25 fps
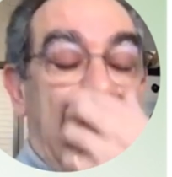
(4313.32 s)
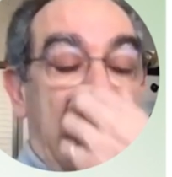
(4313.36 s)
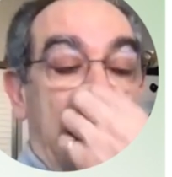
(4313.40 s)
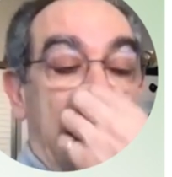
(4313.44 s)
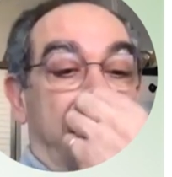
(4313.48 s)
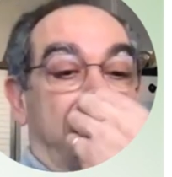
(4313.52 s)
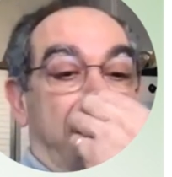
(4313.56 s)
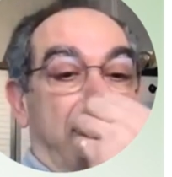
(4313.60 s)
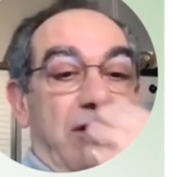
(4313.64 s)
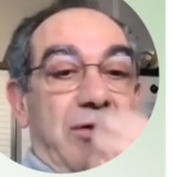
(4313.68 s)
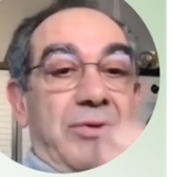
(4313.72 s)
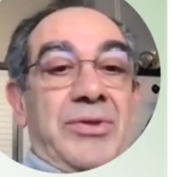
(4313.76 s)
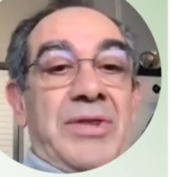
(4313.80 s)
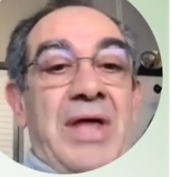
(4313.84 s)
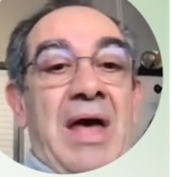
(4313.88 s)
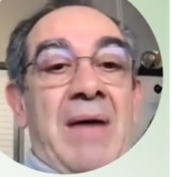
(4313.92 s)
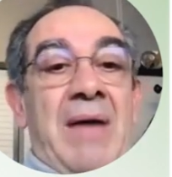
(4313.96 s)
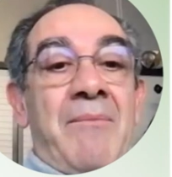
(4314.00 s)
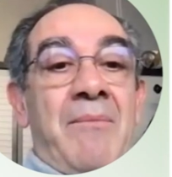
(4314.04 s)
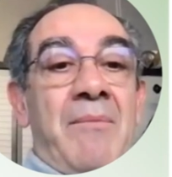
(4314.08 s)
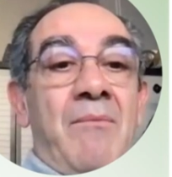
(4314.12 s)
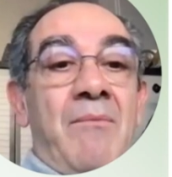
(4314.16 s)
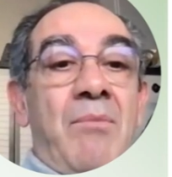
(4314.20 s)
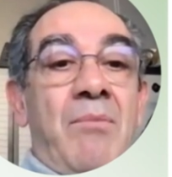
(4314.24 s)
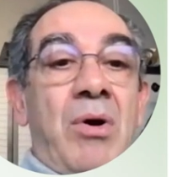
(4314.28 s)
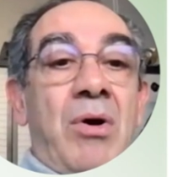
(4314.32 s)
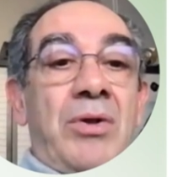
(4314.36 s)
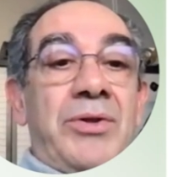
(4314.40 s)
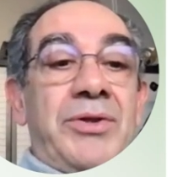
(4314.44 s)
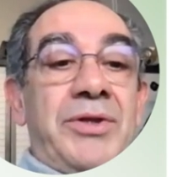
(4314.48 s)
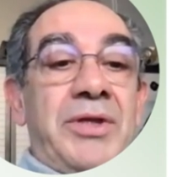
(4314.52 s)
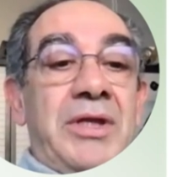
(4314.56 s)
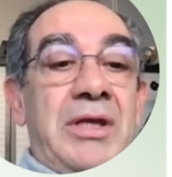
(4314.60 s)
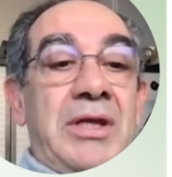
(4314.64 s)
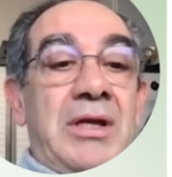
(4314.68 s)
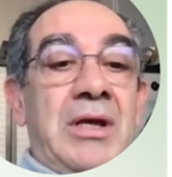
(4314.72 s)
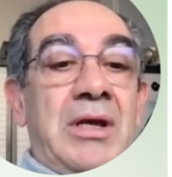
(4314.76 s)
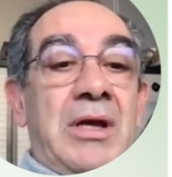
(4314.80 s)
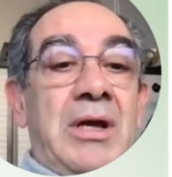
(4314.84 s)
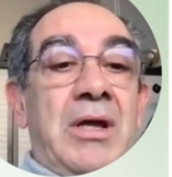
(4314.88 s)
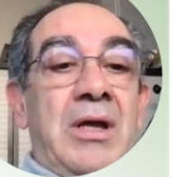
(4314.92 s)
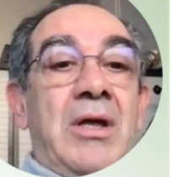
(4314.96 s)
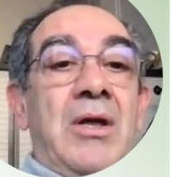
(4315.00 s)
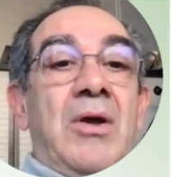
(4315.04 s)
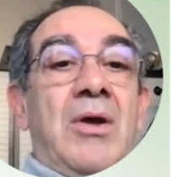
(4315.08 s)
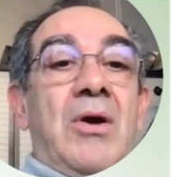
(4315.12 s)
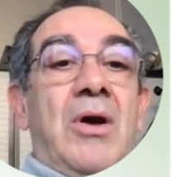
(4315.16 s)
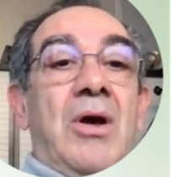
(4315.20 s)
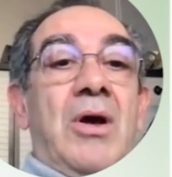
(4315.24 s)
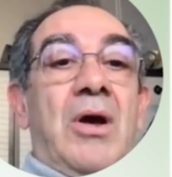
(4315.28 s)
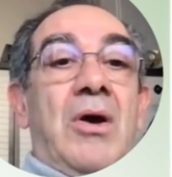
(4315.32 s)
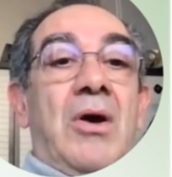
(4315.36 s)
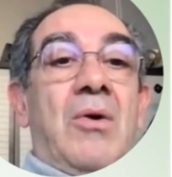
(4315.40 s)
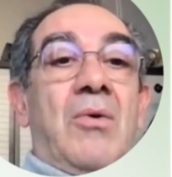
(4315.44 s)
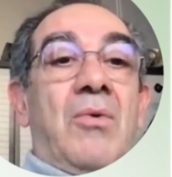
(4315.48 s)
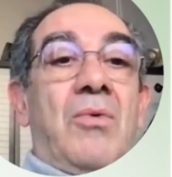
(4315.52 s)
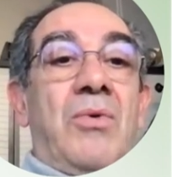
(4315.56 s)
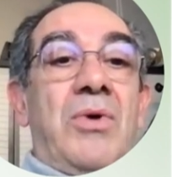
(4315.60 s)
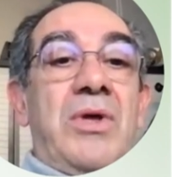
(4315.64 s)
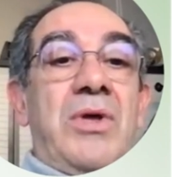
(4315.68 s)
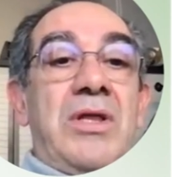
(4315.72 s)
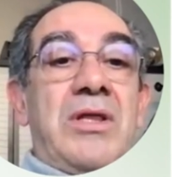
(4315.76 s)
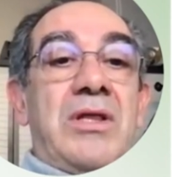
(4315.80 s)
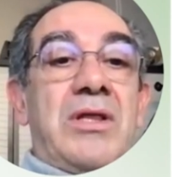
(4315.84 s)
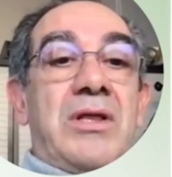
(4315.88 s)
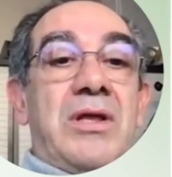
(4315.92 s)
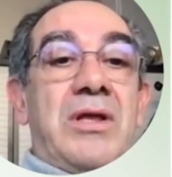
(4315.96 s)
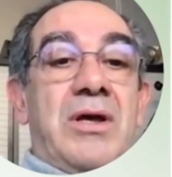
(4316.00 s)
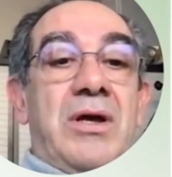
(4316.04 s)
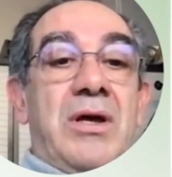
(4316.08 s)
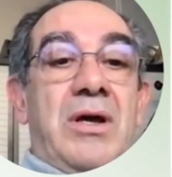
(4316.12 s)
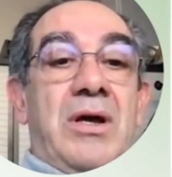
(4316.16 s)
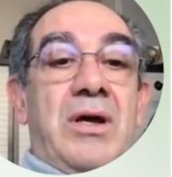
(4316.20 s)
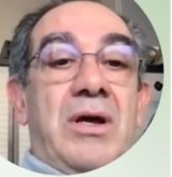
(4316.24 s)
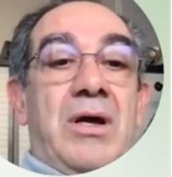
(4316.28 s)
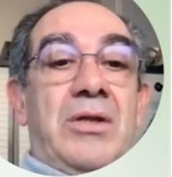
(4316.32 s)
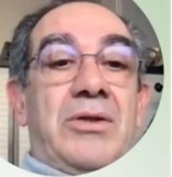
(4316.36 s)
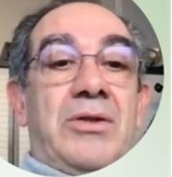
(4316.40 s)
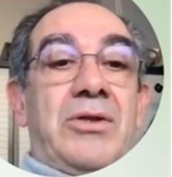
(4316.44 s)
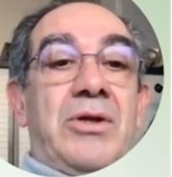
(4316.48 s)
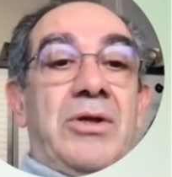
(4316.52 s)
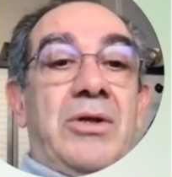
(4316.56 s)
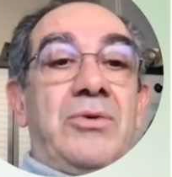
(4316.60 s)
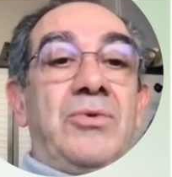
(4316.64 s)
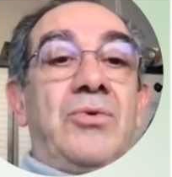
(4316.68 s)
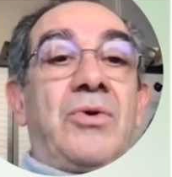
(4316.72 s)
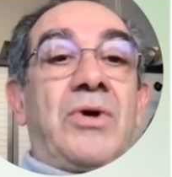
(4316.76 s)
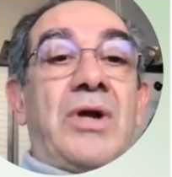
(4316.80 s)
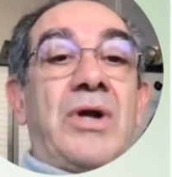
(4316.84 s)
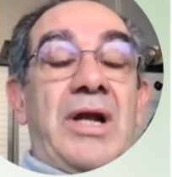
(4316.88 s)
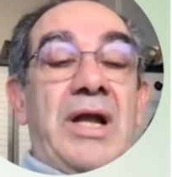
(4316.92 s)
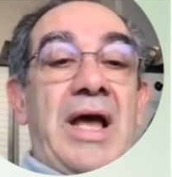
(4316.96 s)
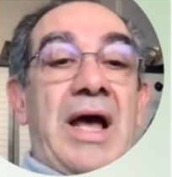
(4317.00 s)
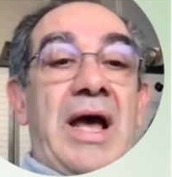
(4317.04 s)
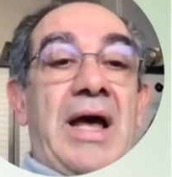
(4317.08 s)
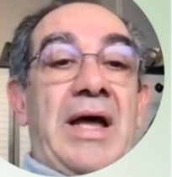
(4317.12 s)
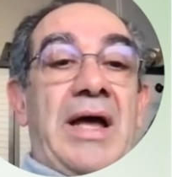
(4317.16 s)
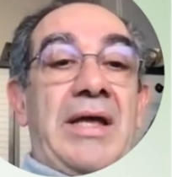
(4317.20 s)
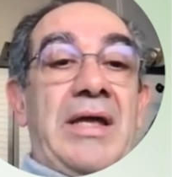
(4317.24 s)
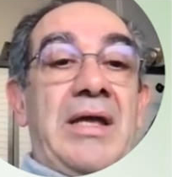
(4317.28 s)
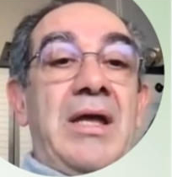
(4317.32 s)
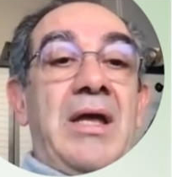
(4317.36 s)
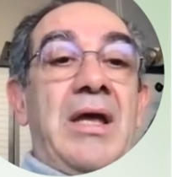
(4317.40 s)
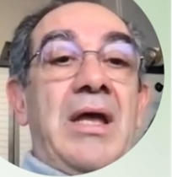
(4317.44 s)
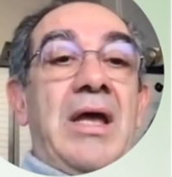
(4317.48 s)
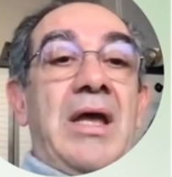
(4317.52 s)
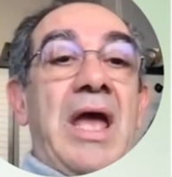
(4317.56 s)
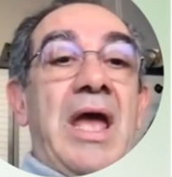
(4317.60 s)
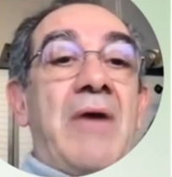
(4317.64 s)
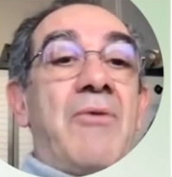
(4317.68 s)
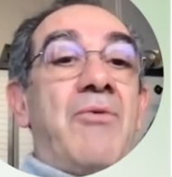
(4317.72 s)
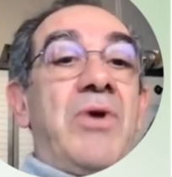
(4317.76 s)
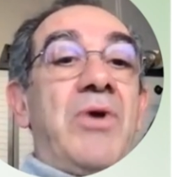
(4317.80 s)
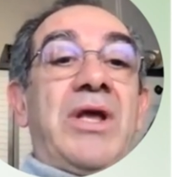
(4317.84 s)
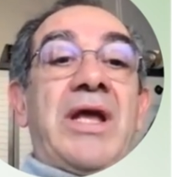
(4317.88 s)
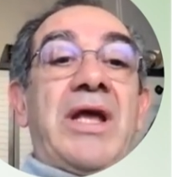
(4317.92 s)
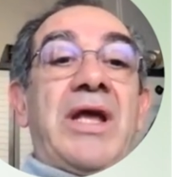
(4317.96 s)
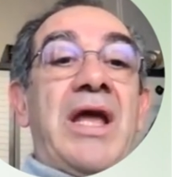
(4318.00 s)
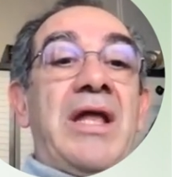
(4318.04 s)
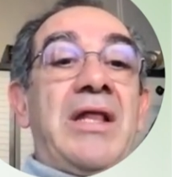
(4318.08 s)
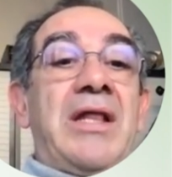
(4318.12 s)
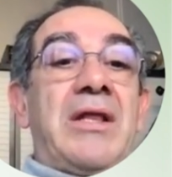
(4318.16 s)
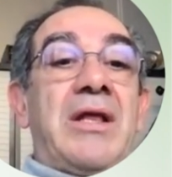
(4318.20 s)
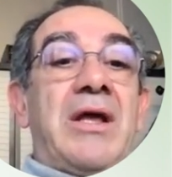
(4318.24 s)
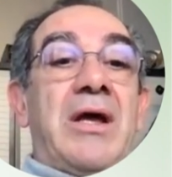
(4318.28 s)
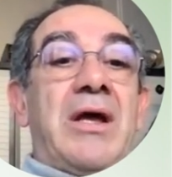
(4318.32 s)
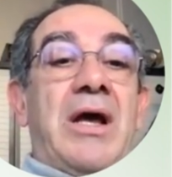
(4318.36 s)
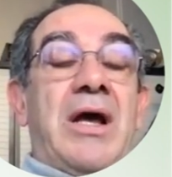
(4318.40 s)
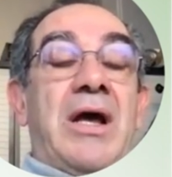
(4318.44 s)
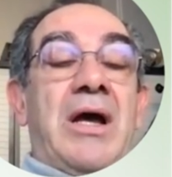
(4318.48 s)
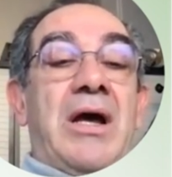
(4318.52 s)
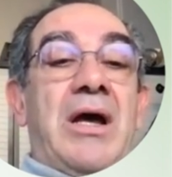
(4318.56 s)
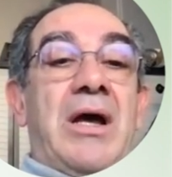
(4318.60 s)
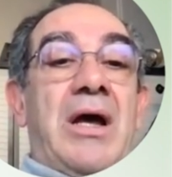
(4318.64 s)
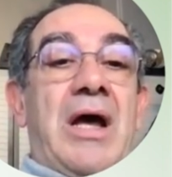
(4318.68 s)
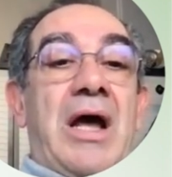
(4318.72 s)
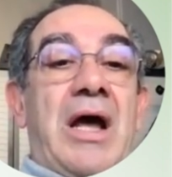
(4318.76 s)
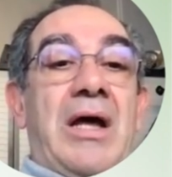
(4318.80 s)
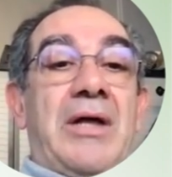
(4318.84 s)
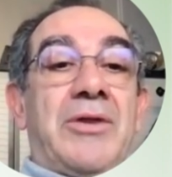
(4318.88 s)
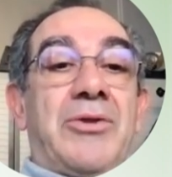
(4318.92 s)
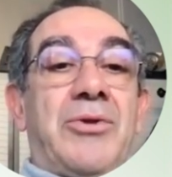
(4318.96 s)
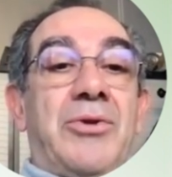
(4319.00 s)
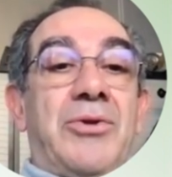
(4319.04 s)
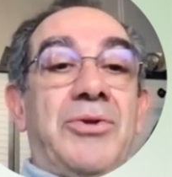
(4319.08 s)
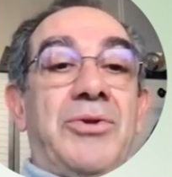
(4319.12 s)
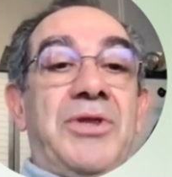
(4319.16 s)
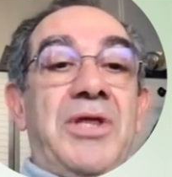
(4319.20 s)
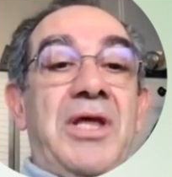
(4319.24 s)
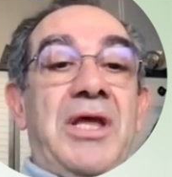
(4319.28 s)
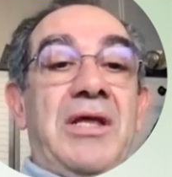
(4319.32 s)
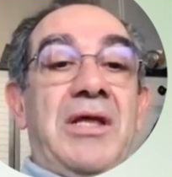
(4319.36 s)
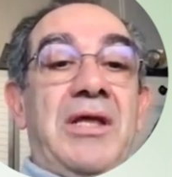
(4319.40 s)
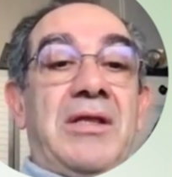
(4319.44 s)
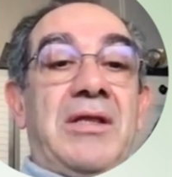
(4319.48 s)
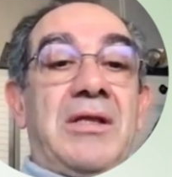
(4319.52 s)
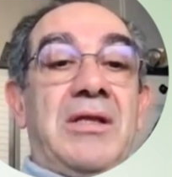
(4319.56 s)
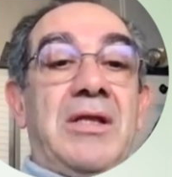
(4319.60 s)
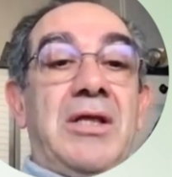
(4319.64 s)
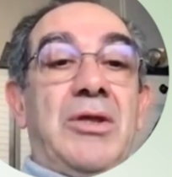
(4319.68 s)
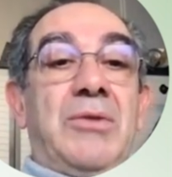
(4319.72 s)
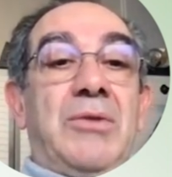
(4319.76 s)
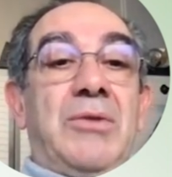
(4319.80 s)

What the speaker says: have some bonding with the nuclei, and we can associate